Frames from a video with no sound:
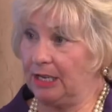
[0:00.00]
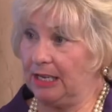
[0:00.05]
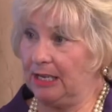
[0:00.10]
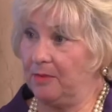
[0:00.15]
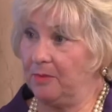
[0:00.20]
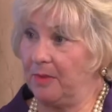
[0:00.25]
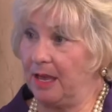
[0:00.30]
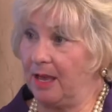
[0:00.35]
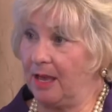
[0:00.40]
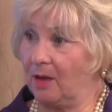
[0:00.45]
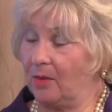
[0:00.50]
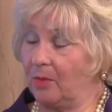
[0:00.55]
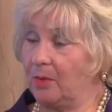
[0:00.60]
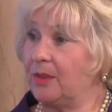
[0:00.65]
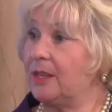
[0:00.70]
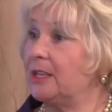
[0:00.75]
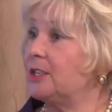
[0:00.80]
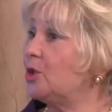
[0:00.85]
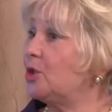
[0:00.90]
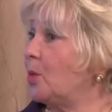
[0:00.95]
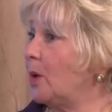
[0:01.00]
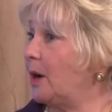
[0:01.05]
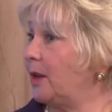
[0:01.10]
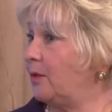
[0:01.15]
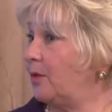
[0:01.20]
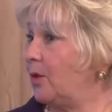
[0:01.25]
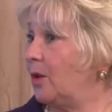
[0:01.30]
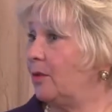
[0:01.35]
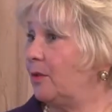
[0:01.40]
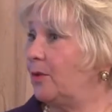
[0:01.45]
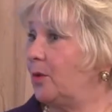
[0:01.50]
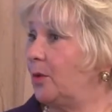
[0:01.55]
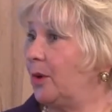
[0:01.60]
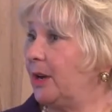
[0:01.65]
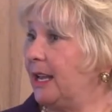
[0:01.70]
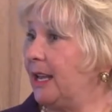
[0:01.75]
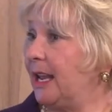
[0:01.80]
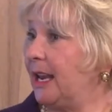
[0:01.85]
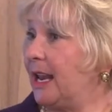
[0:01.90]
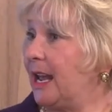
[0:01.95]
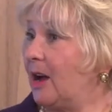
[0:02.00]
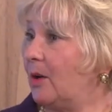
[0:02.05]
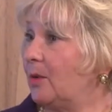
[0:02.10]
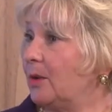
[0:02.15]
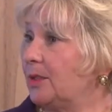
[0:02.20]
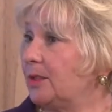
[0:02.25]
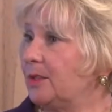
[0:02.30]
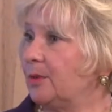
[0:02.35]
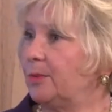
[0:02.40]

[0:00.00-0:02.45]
email within 24 or 48 hours.